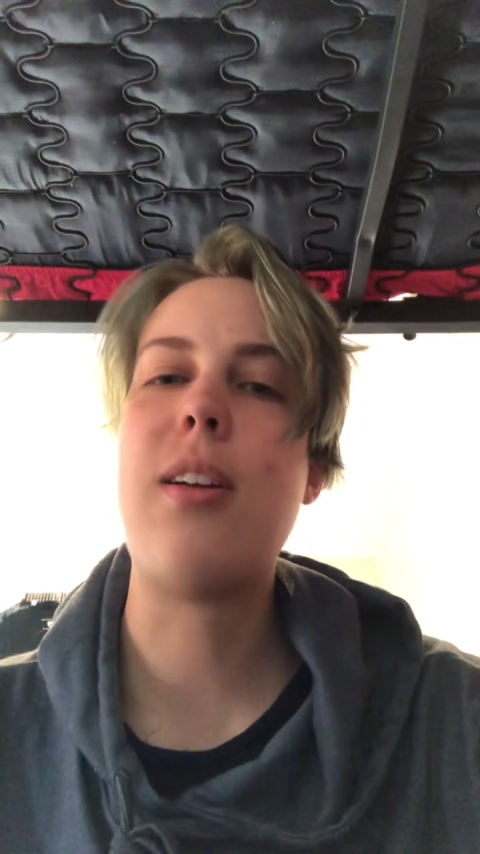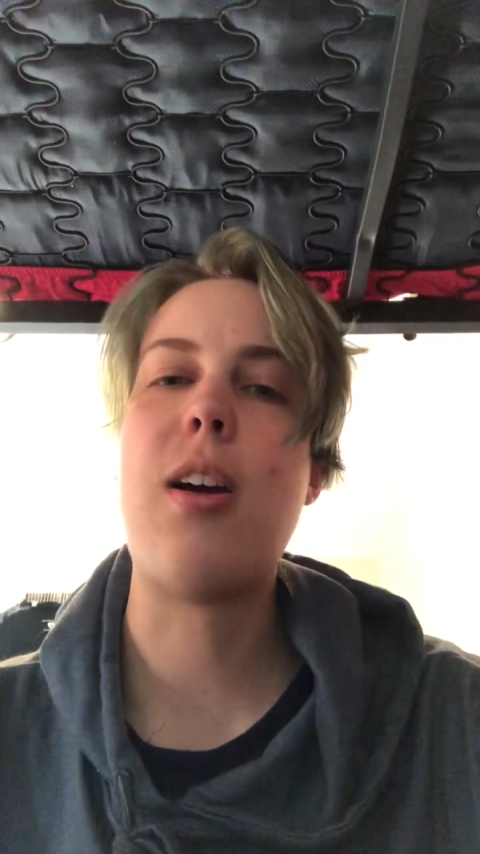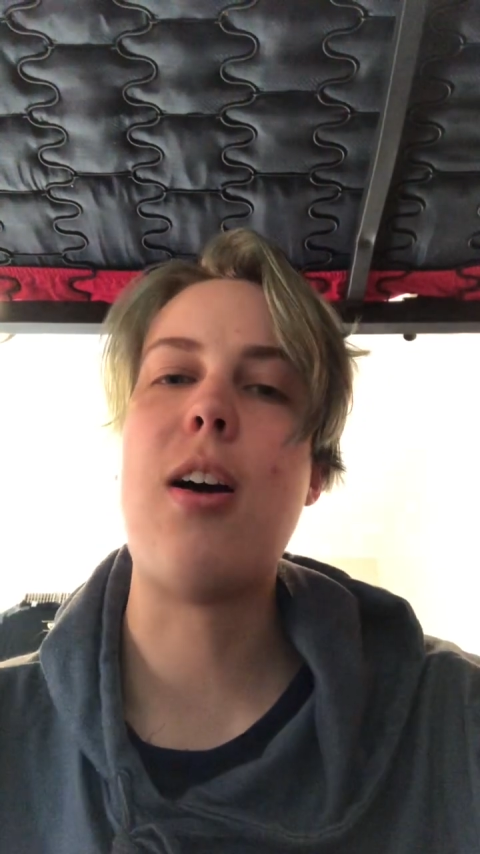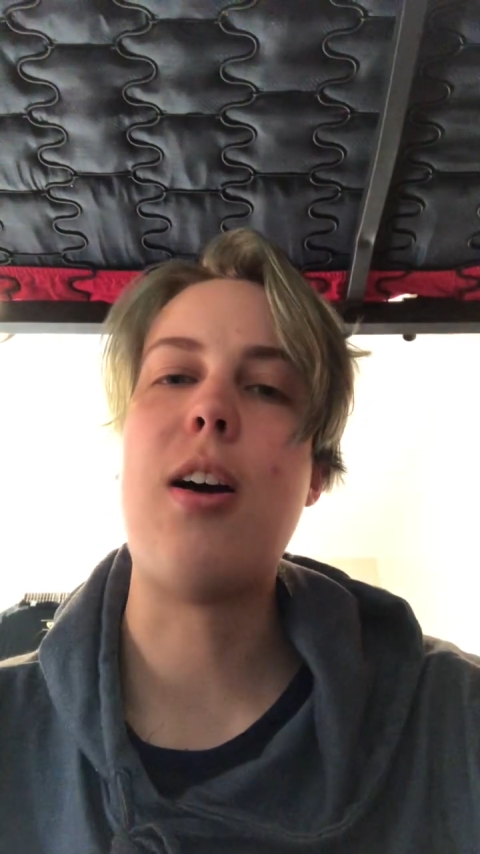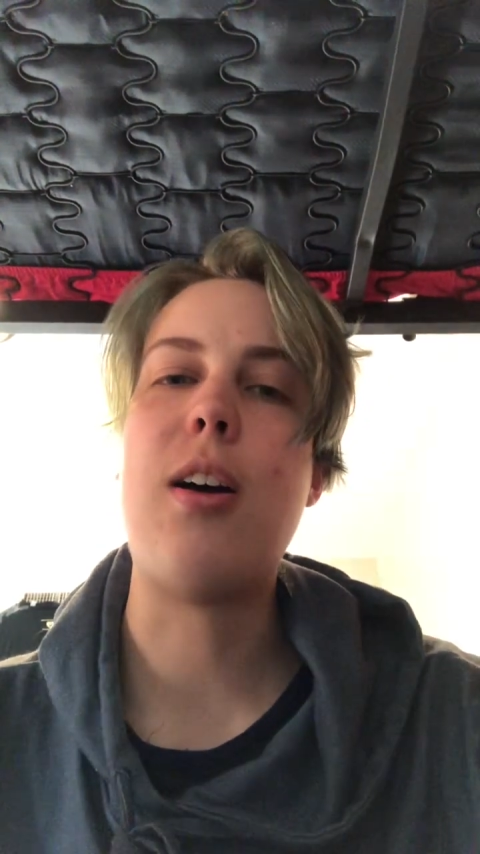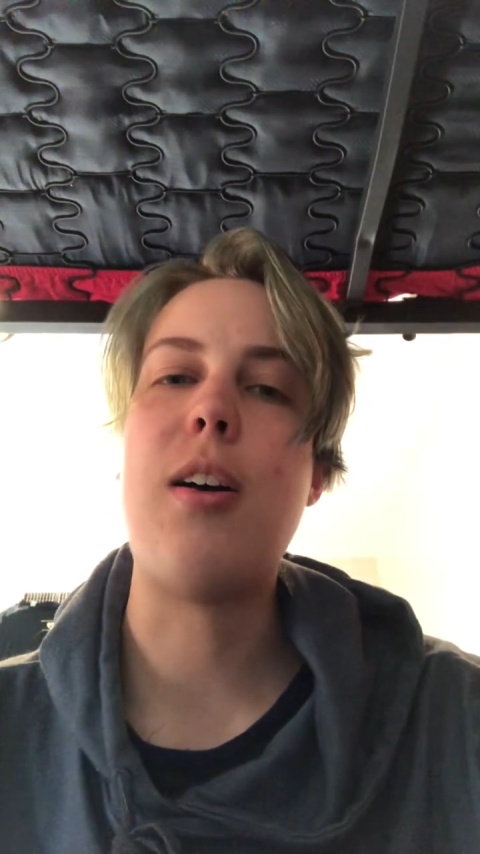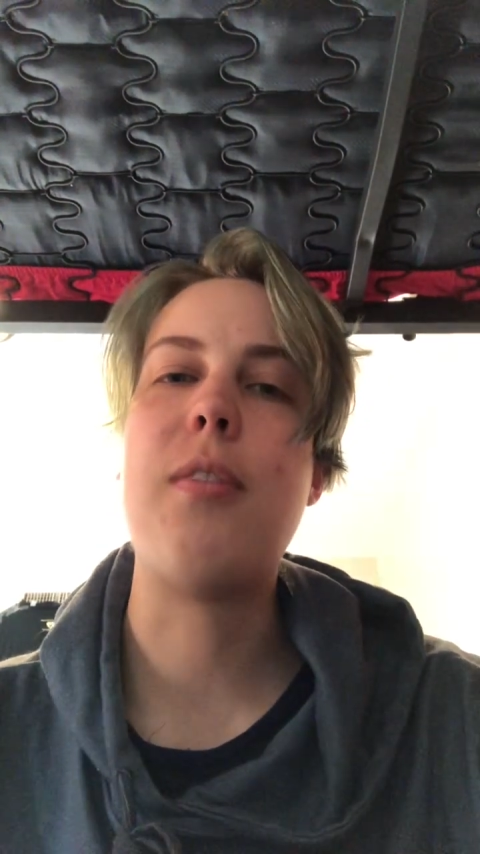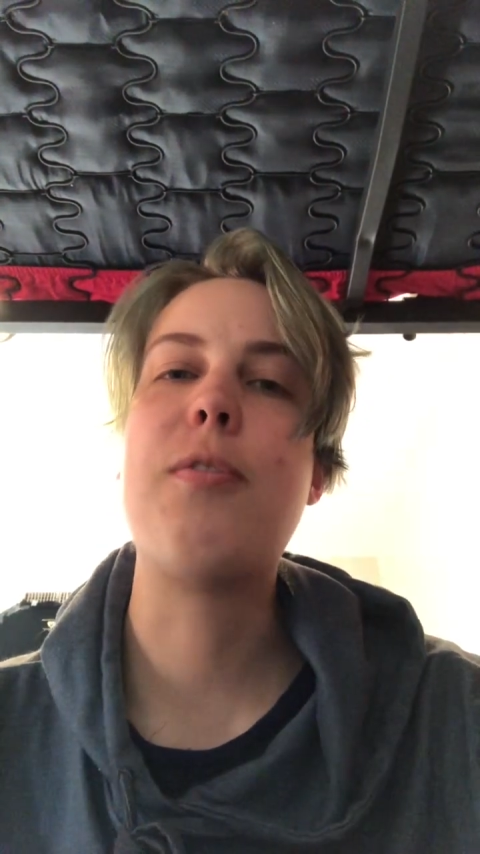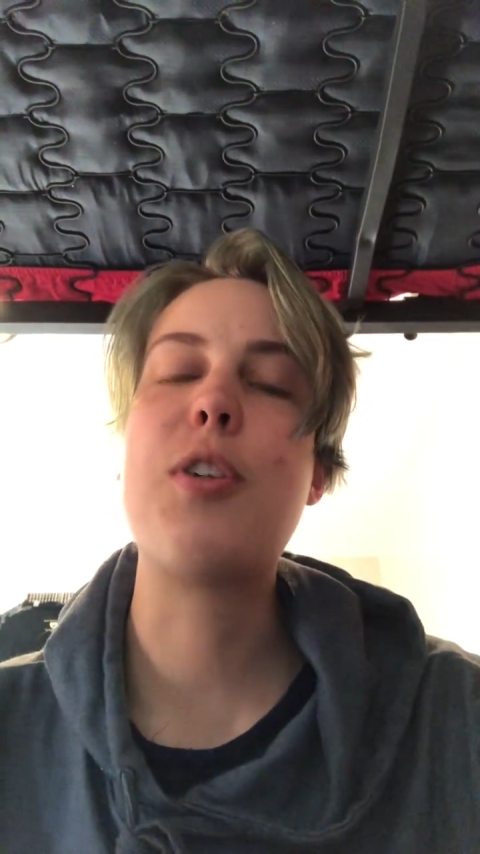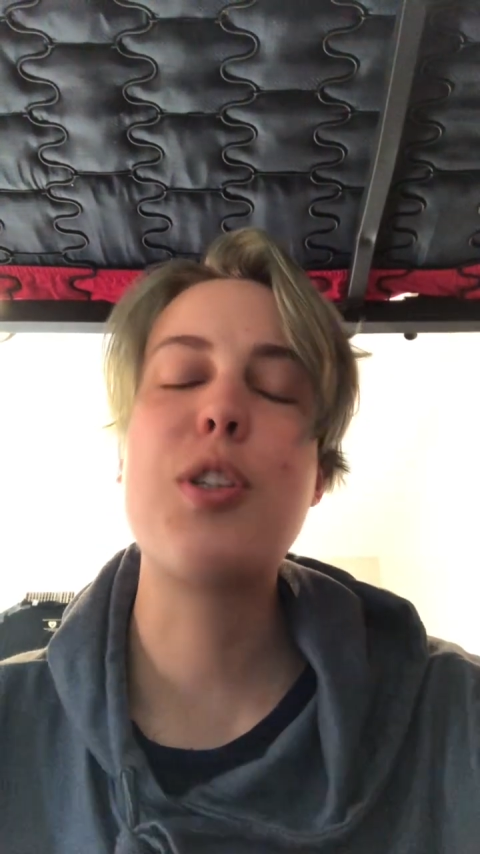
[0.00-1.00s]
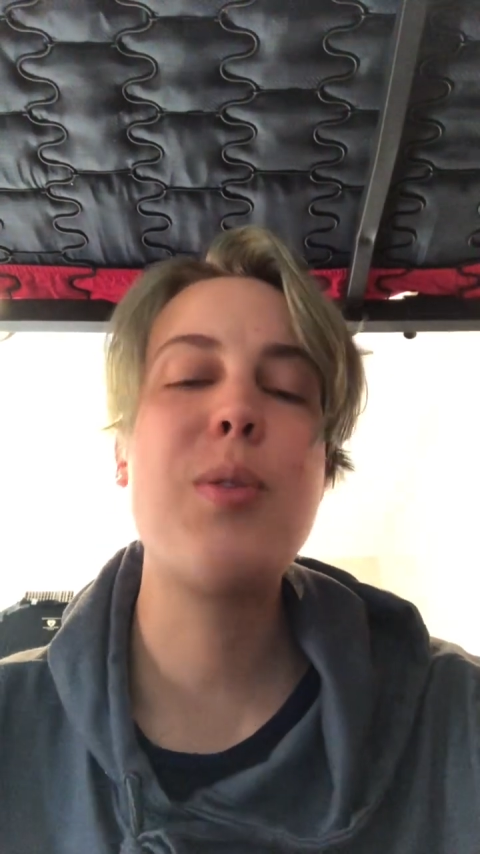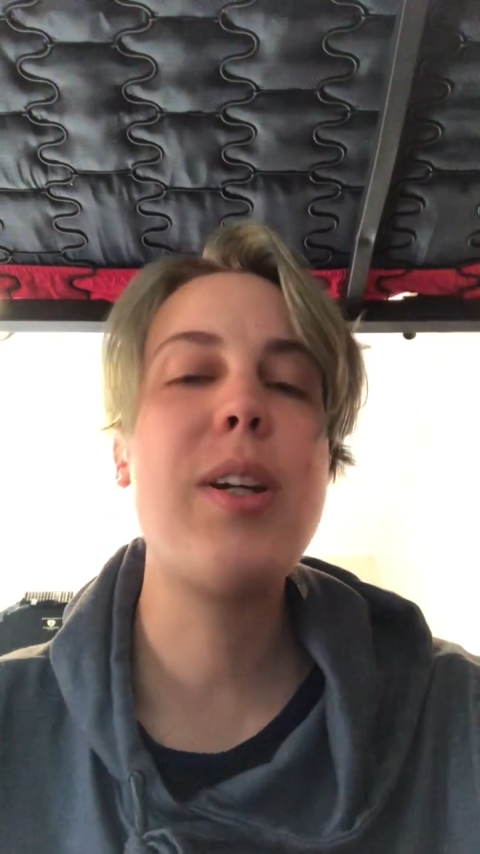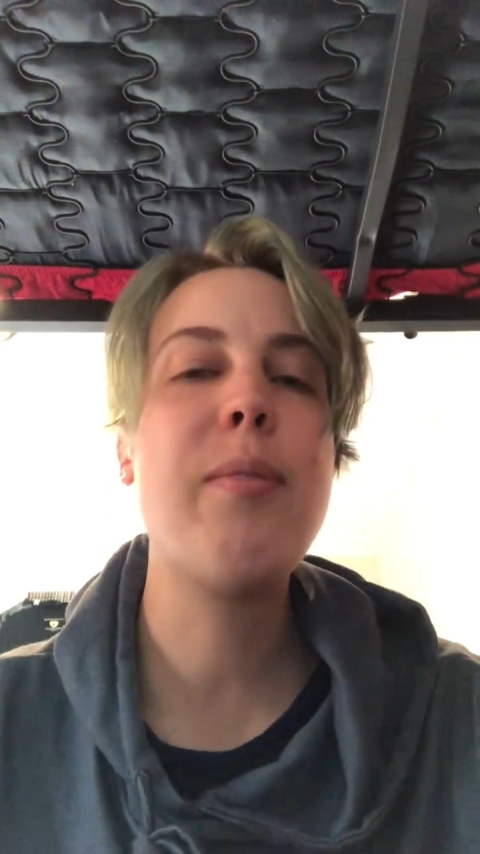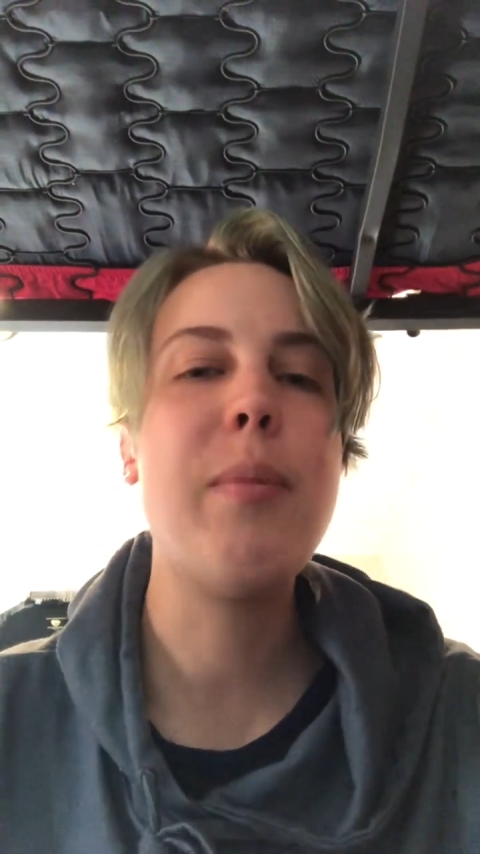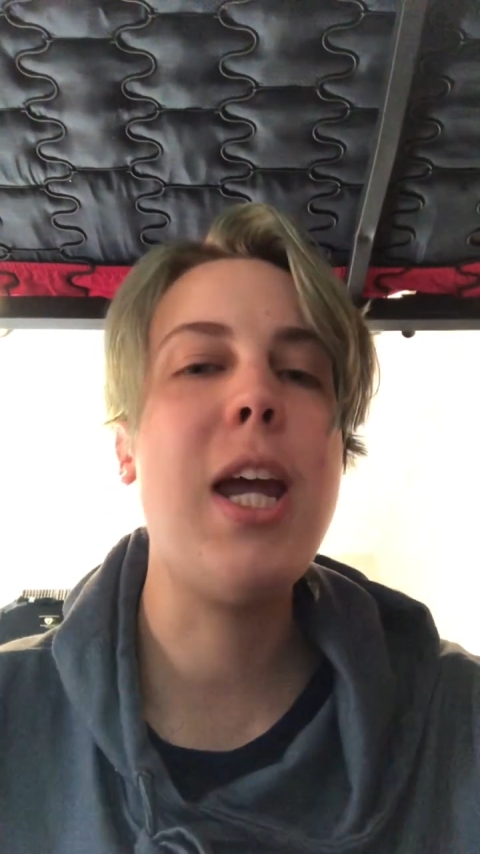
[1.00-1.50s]
first
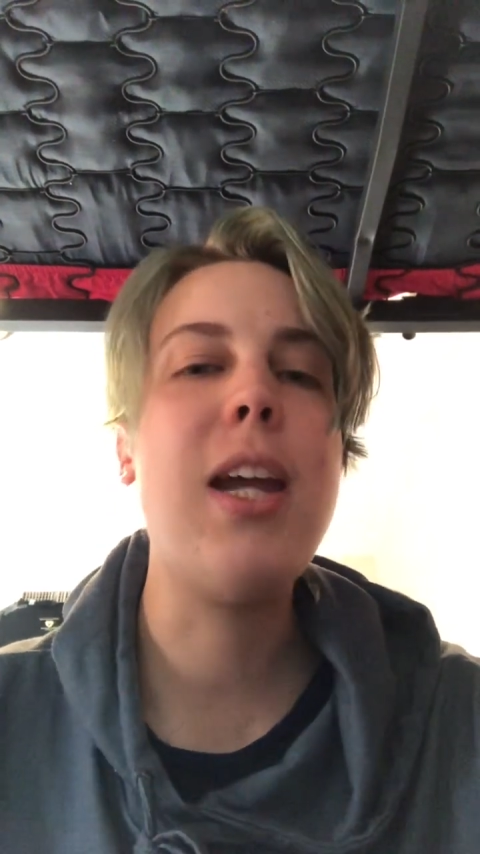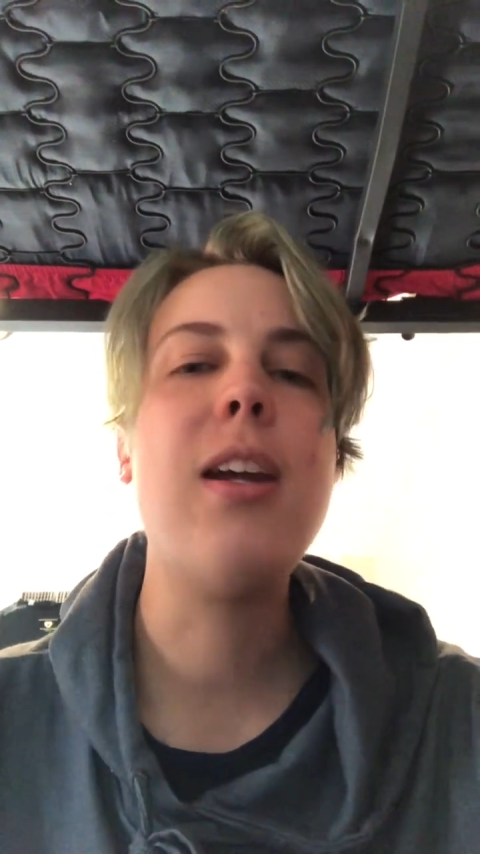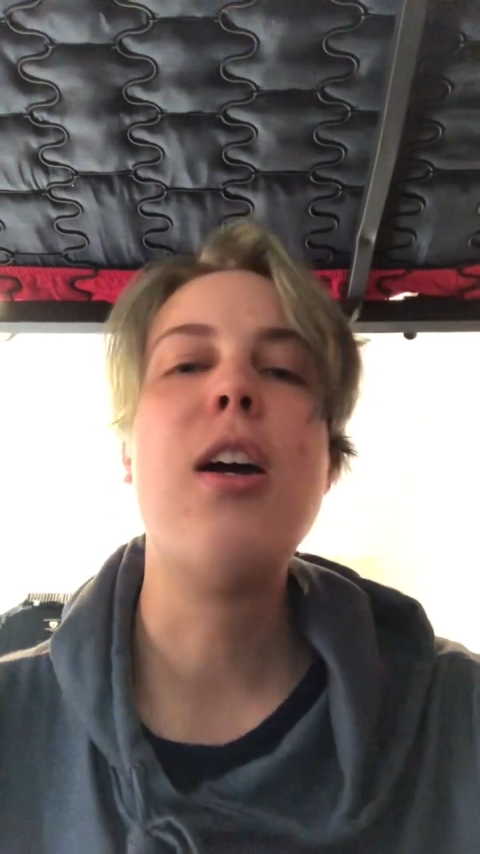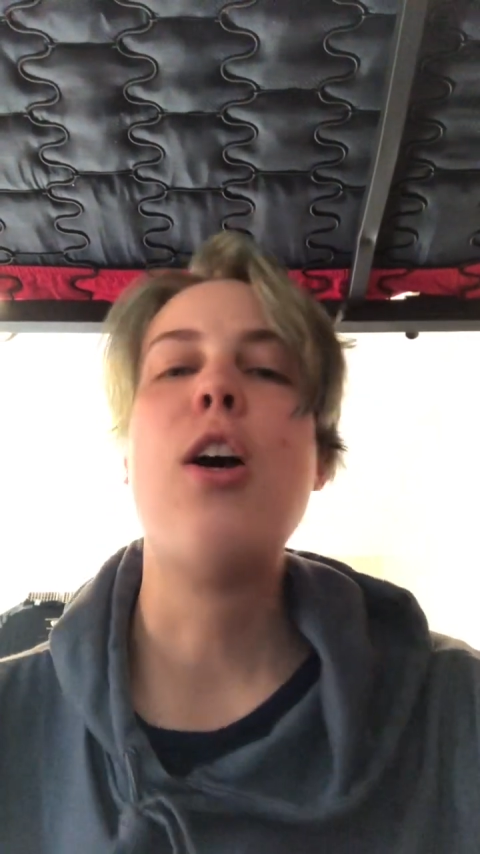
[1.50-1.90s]
week of May,